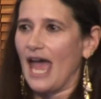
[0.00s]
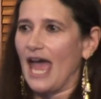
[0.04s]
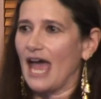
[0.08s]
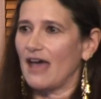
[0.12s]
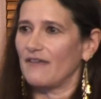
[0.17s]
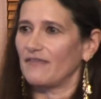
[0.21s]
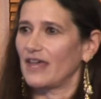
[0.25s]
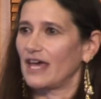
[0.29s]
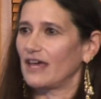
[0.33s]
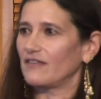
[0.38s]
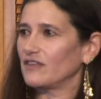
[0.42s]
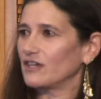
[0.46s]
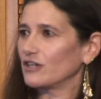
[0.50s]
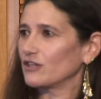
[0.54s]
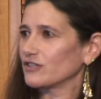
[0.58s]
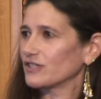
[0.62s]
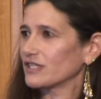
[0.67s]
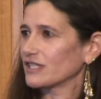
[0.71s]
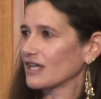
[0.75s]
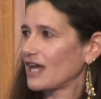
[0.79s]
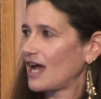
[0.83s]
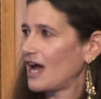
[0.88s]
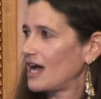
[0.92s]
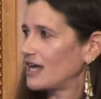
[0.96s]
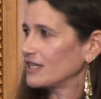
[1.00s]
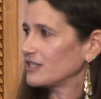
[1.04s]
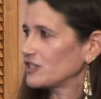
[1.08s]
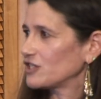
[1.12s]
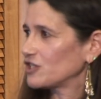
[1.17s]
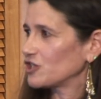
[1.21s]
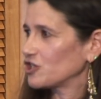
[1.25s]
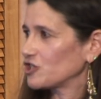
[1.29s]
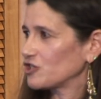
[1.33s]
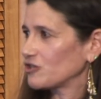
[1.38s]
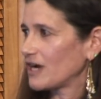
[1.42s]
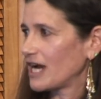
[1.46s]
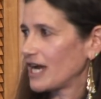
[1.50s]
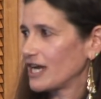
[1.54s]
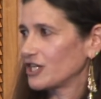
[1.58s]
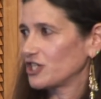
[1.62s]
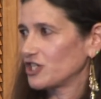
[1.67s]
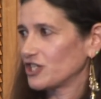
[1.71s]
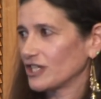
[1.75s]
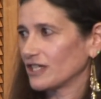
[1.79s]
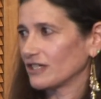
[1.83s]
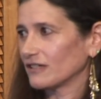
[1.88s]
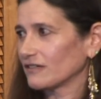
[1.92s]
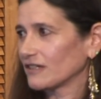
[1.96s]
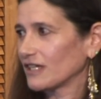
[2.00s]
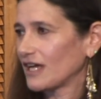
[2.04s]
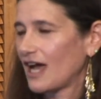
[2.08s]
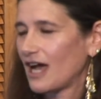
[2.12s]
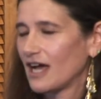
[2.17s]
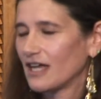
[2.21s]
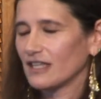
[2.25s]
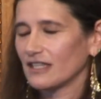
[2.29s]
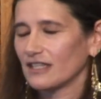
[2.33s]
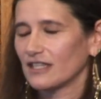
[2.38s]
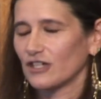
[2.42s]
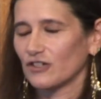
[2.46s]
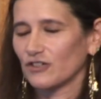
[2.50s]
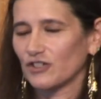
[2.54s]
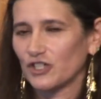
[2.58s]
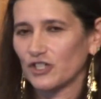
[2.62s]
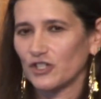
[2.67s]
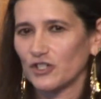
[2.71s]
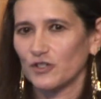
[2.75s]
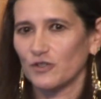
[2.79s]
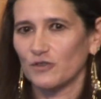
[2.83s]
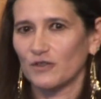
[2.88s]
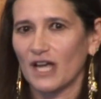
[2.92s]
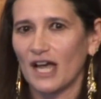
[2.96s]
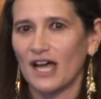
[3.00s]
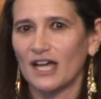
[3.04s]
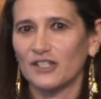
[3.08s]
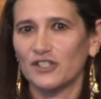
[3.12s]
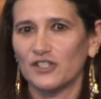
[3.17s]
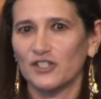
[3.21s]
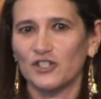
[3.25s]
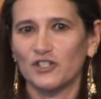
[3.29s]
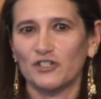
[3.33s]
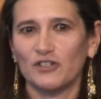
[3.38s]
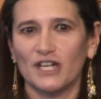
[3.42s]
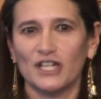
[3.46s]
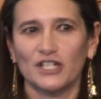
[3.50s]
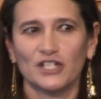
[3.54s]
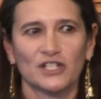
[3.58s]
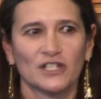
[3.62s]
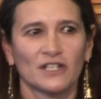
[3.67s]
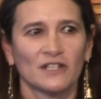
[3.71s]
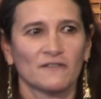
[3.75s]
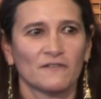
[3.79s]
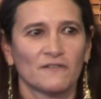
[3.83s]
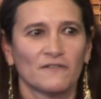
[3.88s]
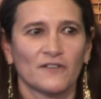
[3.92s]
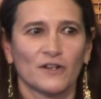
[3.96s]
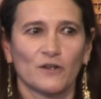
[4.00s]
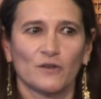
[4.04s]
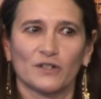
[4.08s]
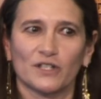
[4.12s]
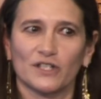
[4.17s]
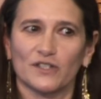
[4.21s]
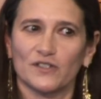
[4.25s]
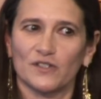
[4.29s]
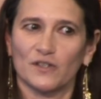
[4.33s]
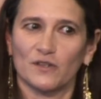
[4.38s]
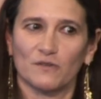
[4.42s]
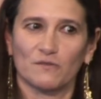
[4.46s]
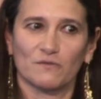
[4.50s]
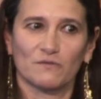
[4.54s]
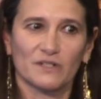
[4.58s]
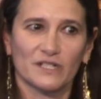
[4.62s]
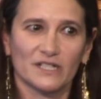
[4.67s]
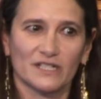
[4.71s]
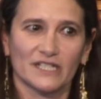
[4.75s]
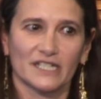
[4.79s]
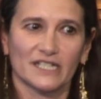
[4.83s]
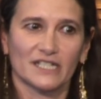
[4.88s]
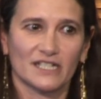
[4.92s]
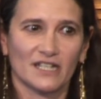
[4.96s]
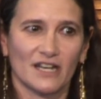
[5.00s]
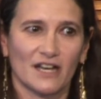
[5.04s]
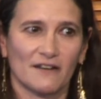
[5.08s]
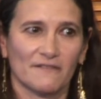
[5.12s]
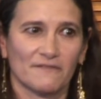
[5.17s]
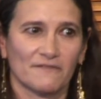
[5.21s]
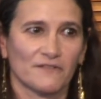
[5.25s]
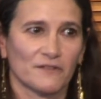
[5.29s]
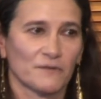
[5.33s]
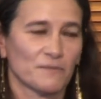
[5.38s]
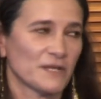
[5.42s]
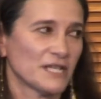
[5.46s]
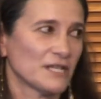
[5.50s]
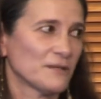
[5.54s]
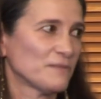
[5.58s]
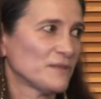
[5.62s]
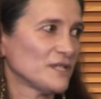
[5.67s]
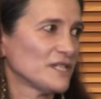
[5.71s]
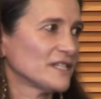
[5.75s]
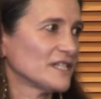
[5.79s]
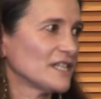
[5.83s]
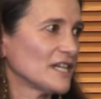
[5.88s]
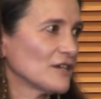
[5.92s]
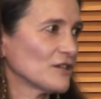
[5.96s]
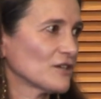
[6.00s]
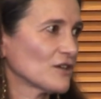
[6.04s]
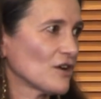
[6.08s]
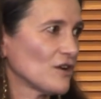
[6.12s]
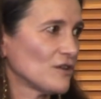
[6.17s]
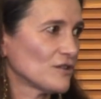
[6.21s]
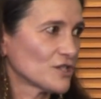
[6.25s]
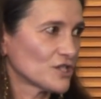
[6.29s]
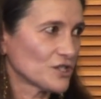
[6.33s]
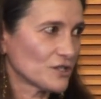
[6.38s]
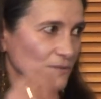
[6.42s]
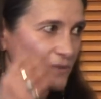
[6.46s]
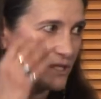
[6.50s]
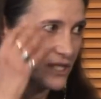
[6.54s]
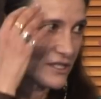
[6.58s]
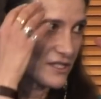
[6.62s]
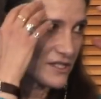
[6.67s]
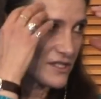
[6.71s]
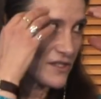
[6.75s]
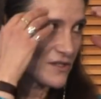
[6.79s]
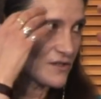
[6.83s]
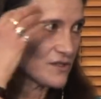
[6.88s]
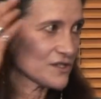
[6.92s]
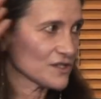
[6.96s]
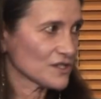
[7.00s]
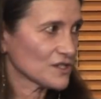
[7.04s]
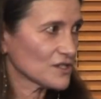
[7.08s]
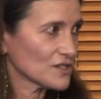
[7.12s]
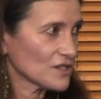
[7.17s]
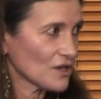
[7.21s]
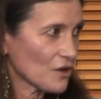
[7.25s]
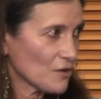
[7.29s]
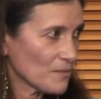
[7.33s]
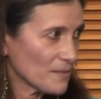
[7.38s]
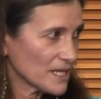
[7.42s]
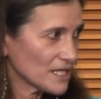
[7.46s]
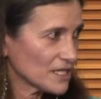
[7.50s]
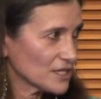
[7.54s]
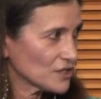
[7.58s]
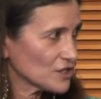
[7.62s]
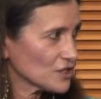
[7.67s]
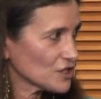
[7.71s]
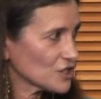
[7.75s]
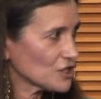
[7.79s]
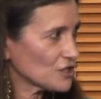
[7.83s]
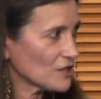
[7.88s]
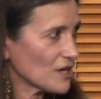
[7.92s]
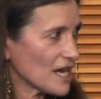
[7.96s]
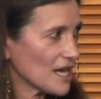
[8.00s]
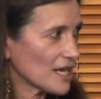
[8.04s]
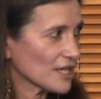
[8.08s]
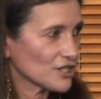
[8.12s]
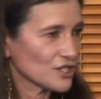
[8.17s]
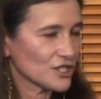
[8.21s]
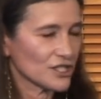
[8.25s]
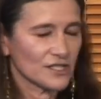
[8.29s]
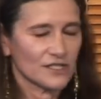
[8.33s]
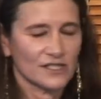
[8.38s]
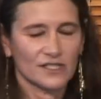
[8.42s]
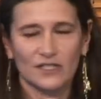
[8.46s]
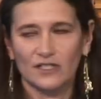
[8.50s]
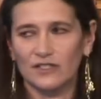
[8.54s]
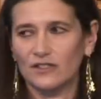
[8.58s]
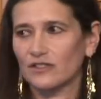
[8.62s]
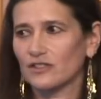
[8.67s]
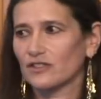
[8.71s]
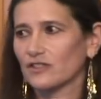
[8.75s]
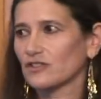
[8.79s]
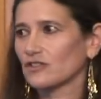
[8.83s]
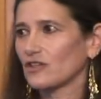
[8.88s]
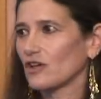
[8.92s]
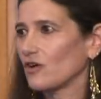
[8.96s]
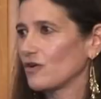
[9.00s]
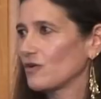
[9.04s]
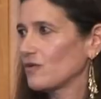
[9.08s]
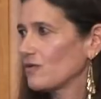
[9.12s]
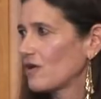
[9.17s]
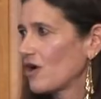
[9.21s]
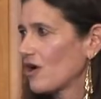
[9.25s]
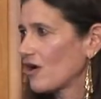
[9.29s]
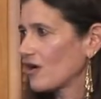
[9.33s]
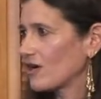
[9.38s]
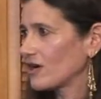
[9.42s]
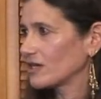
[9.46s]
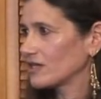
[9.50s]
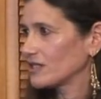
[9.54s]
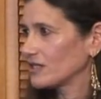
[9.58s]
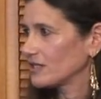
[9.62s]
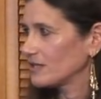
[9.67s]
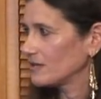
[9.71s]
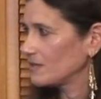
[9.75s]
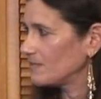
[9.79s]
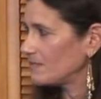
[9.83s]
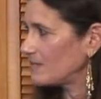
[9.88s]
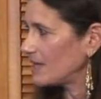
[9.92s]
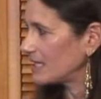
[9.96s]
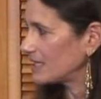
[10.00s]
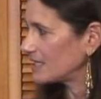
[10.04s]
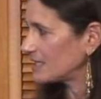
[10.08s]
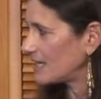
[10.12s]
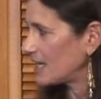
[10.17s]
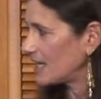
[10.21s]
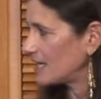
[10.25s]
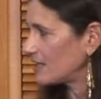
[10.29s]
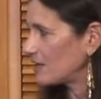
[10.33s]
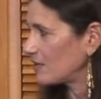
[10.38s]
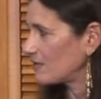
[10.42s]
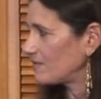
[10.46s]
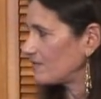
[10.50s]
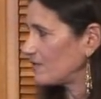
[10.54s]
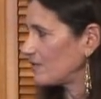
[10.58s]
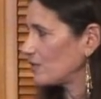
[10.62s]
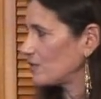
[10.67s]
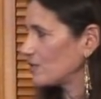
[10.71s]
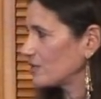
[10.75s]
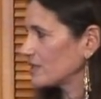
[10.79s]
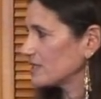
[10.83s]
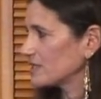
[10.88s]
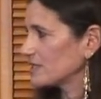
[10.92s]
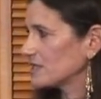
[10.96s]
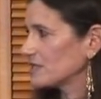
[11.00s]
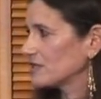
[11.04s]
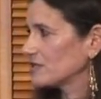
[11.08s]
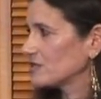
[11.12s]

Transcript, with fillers: And then there's concentration. Con there too, concentration and focus are really tough for people in our culture because there's so many distractions. It's so hard to maintain our focus.